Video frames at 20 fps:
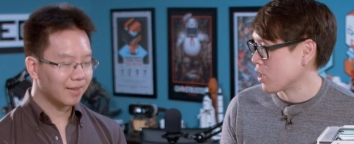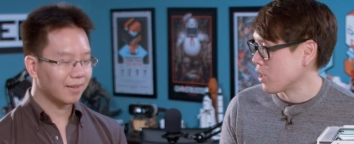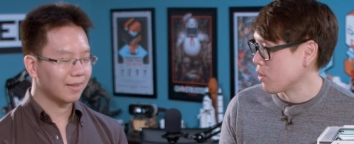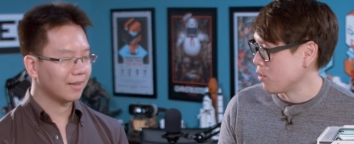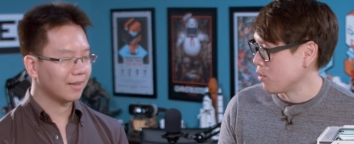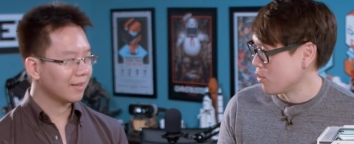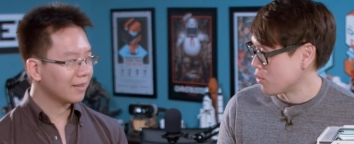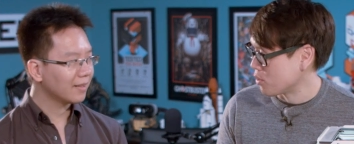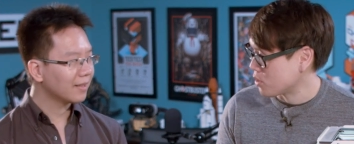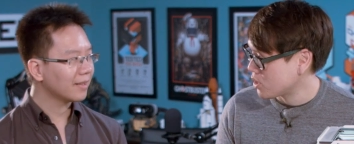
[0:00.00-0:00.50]
Speaker 1: to get
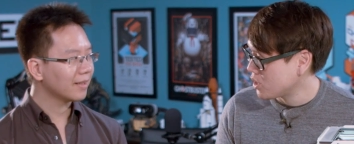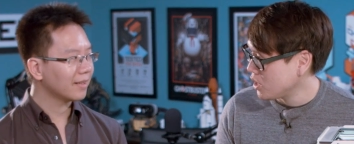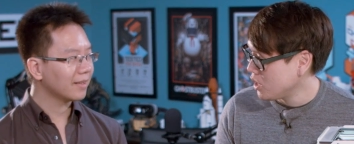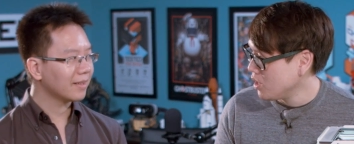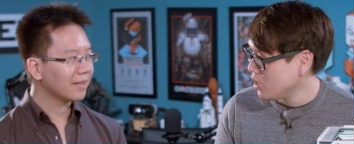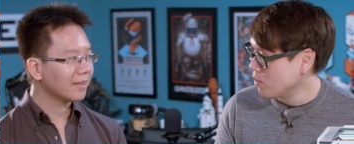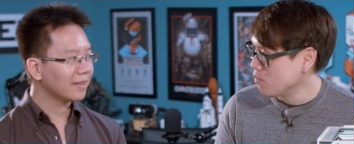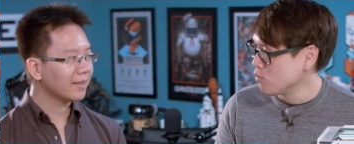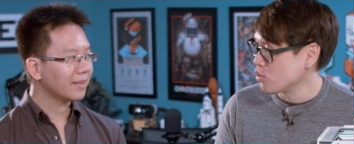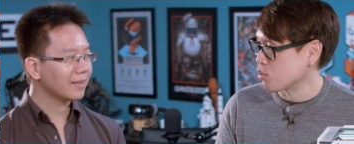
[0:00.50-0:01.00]
rid of your
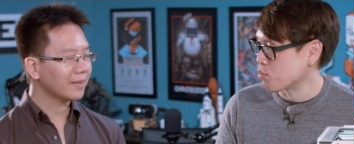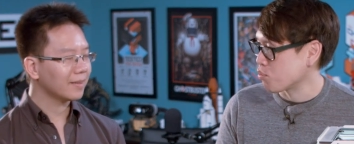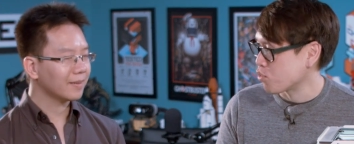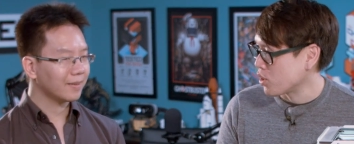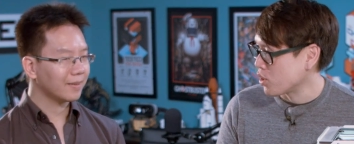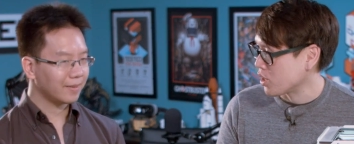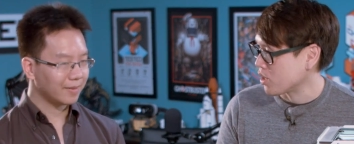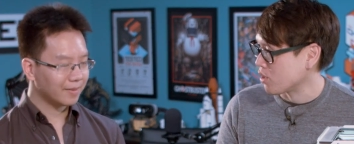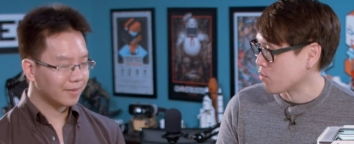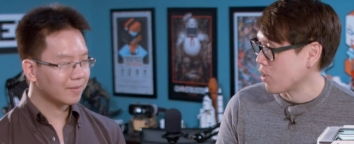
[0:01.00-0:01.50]
seams. You're
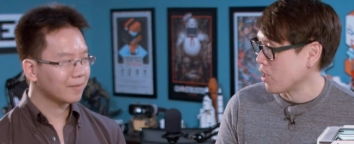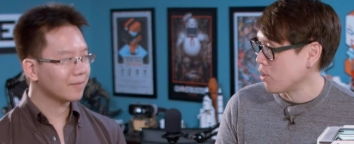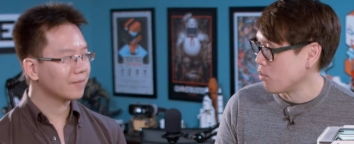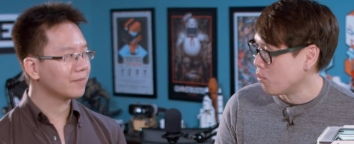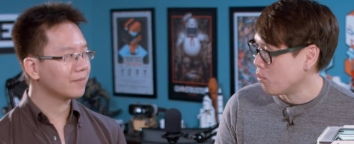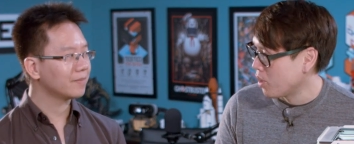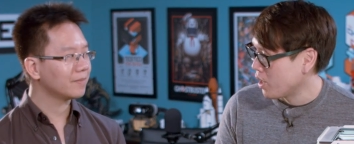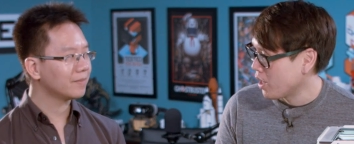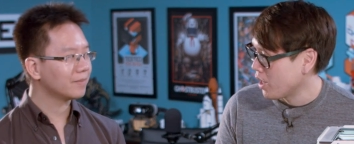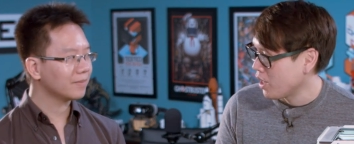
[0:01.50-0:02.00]
printing in the right
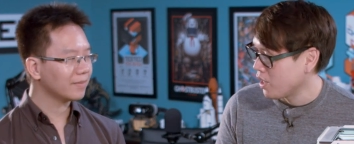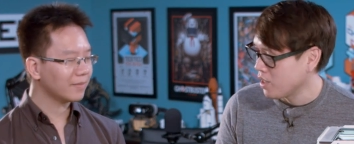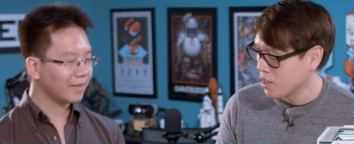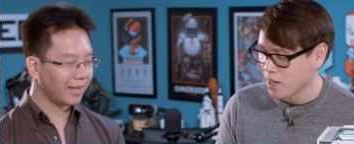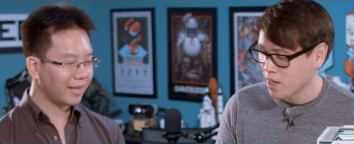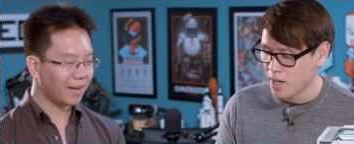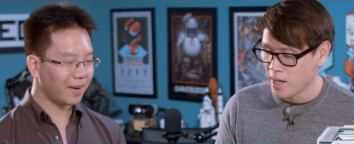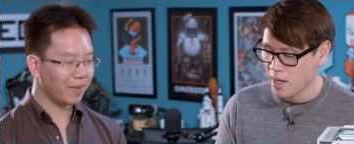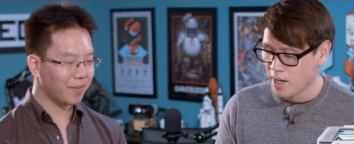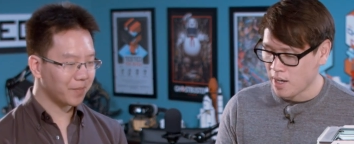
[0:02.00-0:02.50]
way.
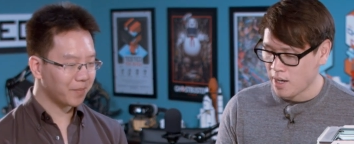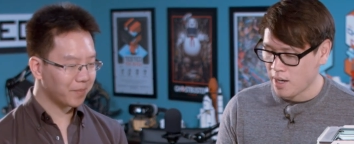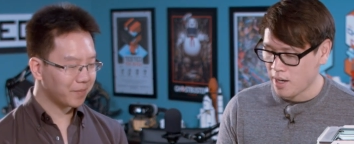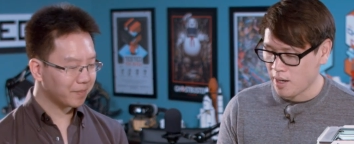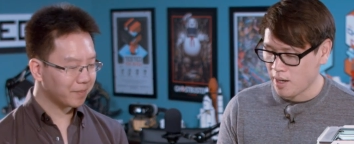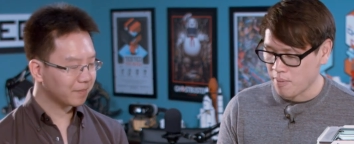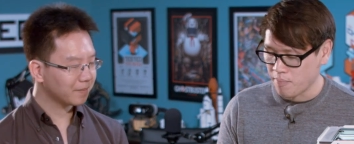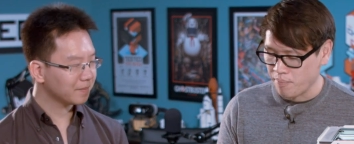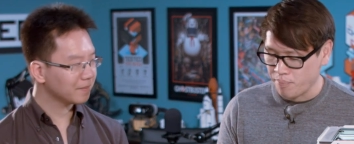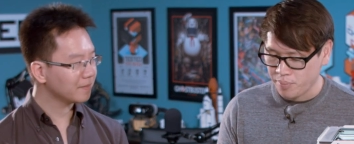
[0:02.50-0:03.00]
Yeah.
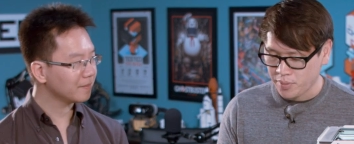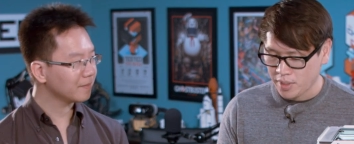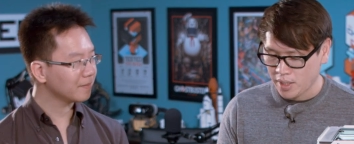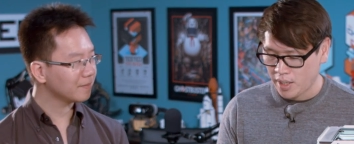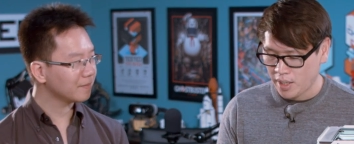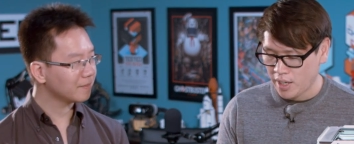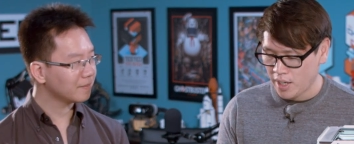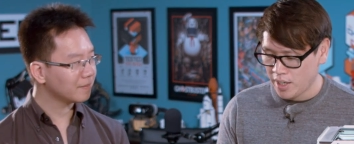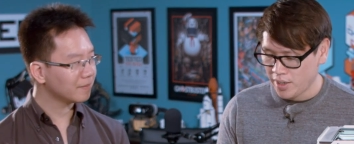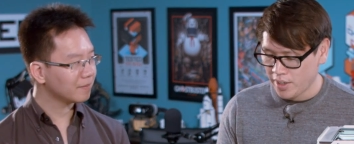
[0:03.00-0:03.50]
Um,
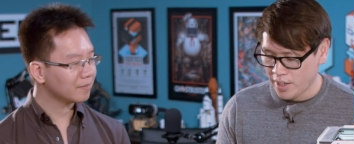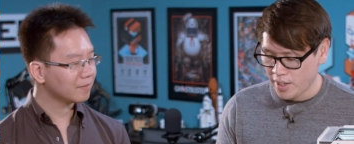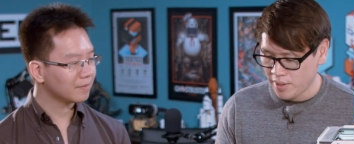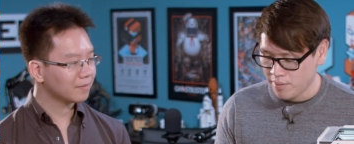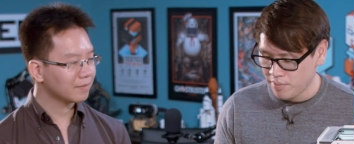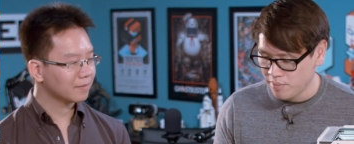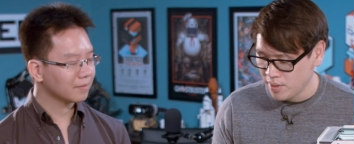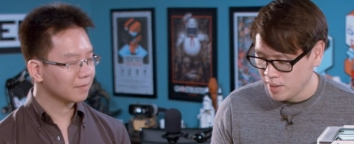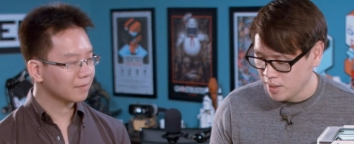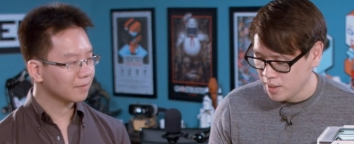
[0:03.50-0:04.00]
and
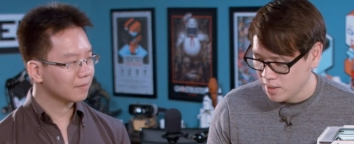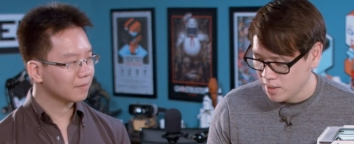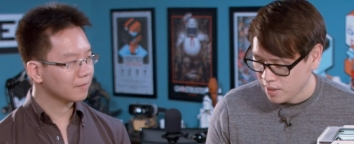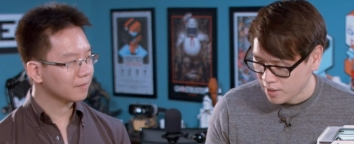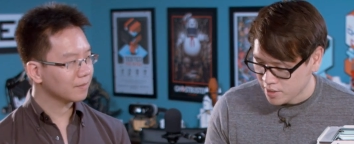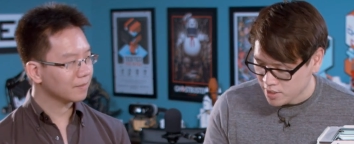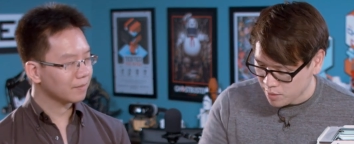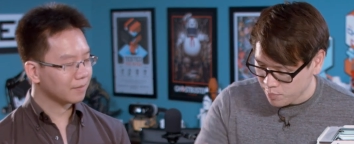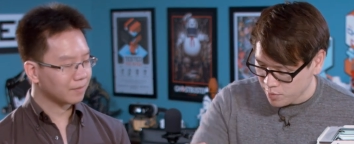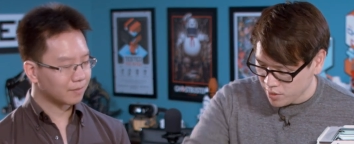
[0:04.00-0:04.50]
then
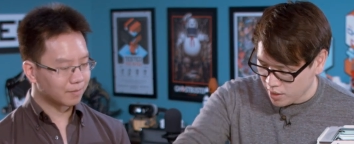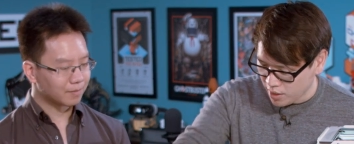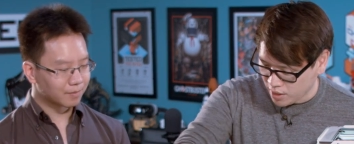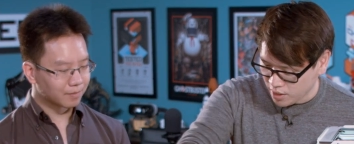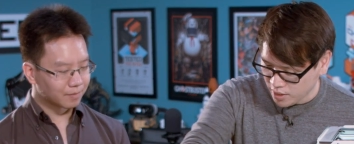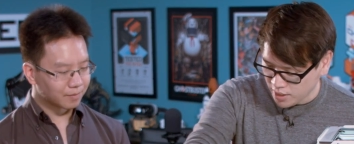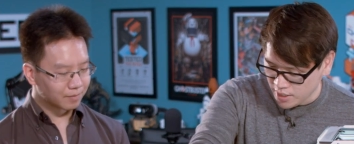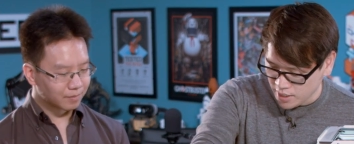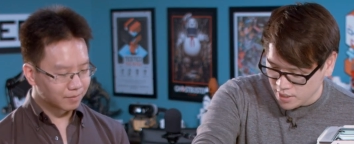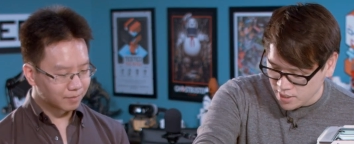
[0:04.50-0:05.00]
like something like
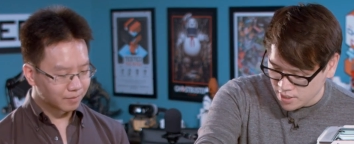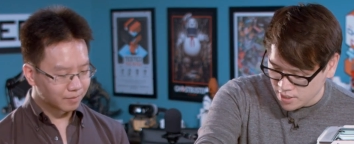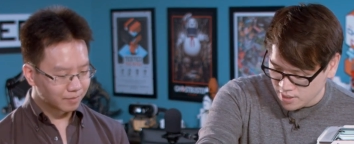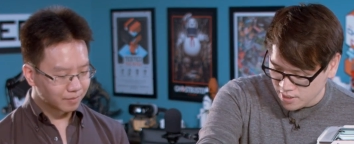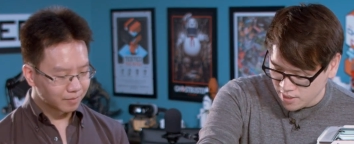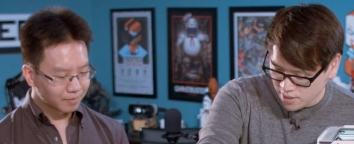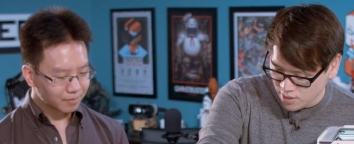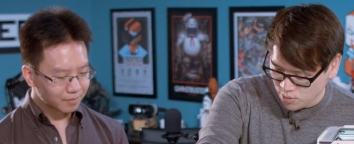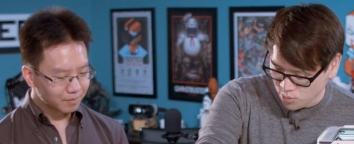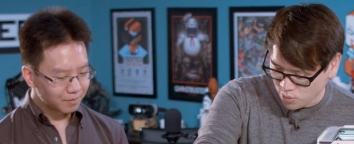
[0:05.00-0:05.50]
this.
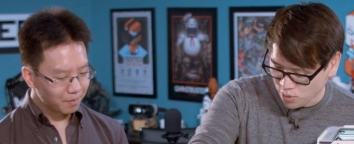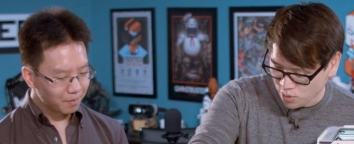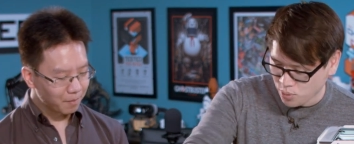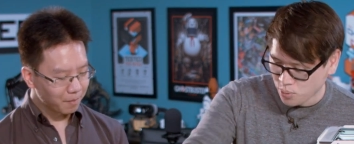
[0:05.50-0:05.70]
This is really